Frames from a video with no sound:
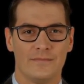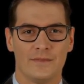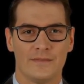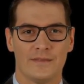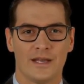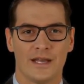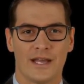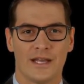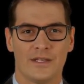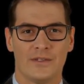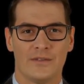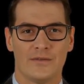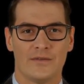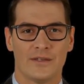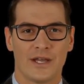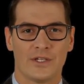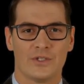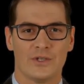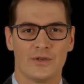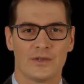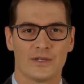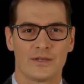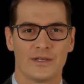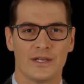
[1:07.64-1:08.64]
and
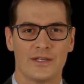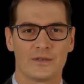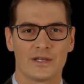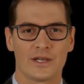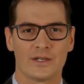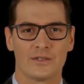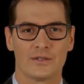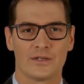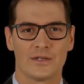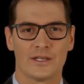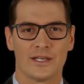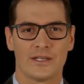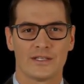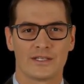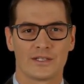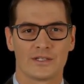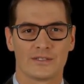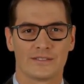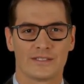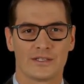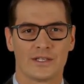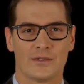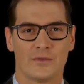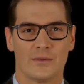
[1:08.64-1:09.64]
eventually led to
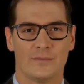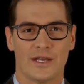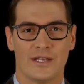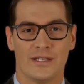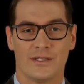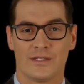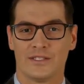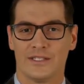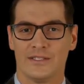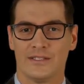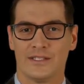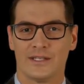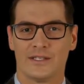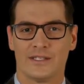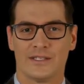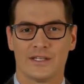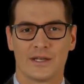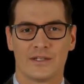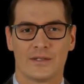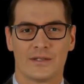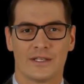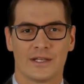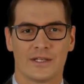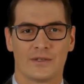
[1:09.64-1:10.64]
India's independence in
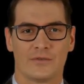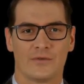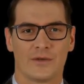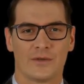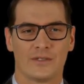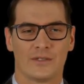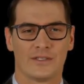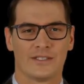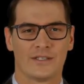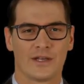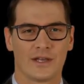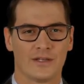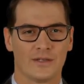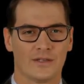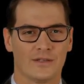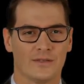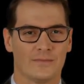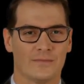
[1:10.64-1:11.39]
1947.